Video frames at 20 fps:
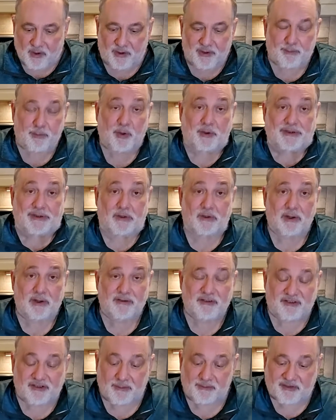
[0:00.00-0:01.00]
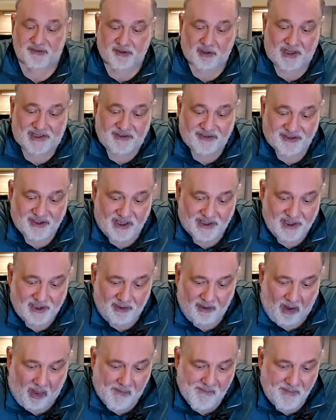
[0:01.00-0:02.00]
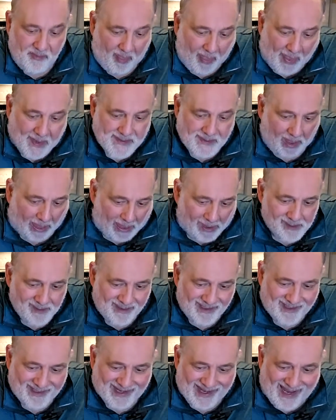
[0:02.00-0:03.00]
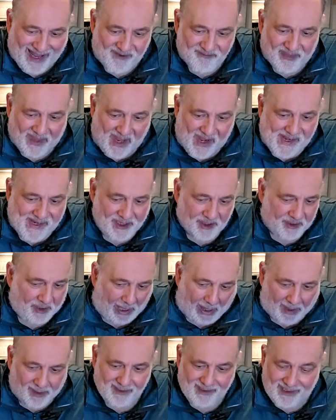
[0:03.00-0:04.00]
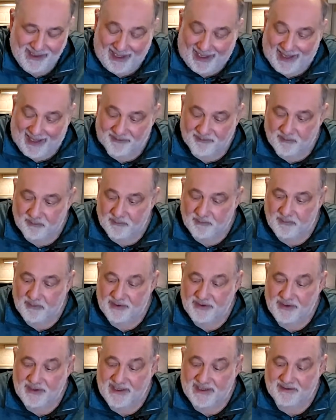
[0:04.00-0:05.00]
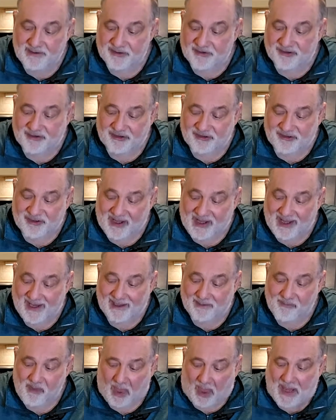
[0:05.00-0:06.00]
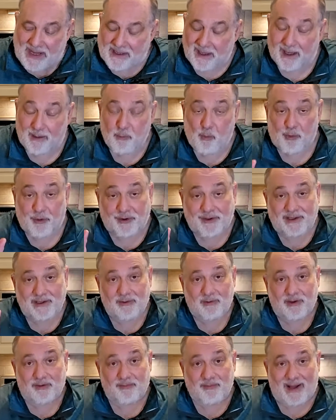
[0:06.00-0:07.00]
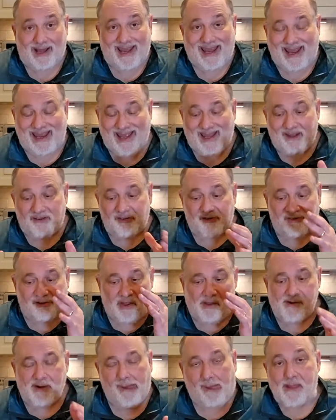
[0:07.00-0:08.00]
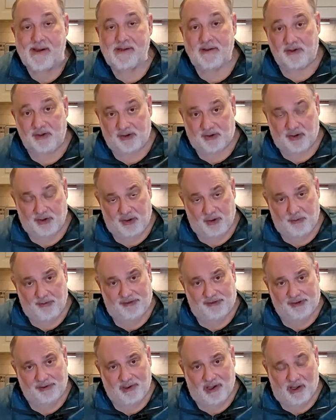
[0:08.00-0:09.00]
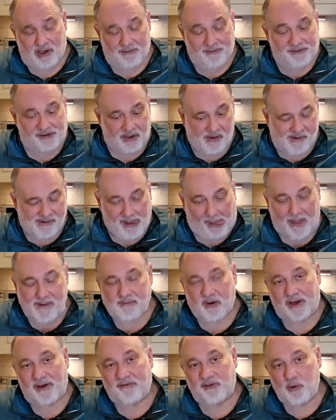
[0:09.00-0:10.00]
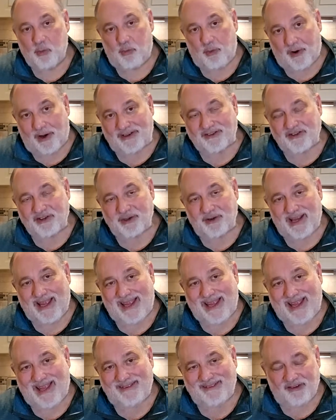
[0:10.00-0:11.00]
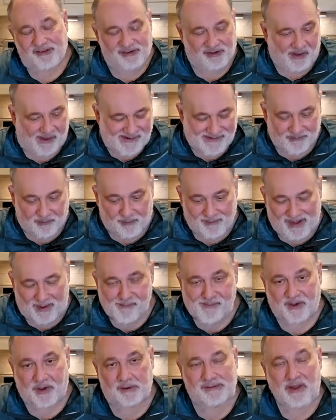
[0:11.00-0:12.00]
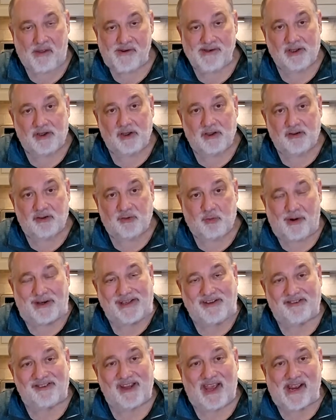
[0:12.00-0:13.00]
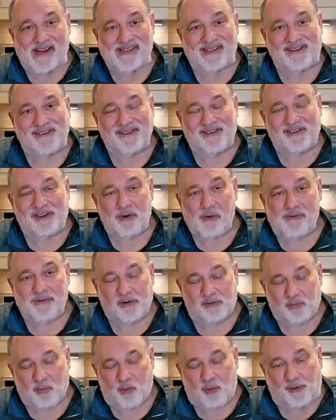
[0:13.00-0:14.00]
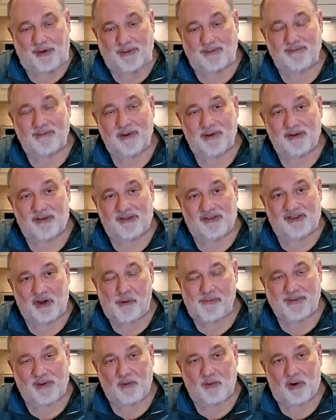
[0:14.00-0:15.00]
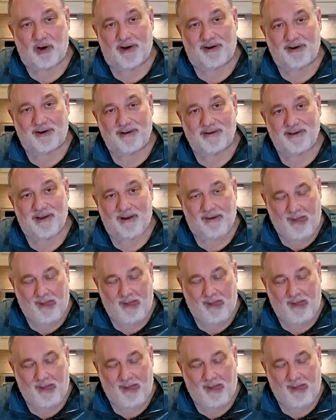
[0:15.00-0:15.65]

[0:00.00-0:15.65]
going to put on some sliced onion, and I have that here. And needless to say, I'm working with my hands. You can use gloves, but if you wash your hands, remember 20 seconds with warm soapy water,